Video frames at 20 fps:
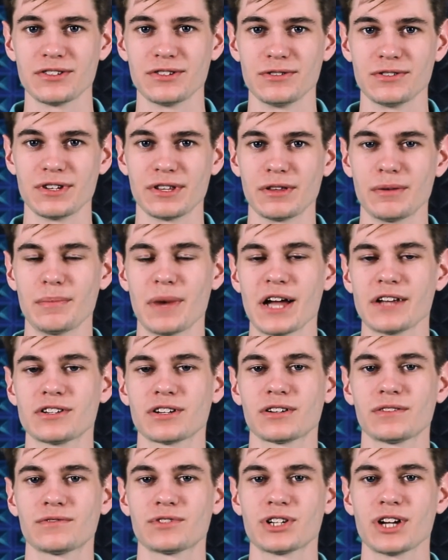using the
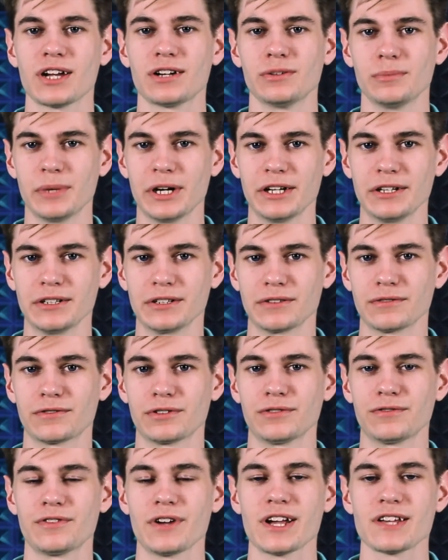magic of channel bonding
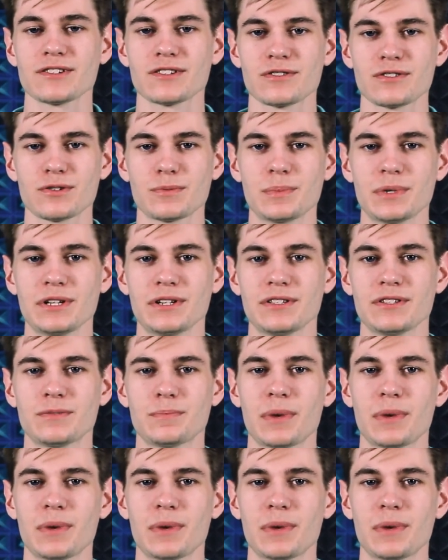for faster speeds,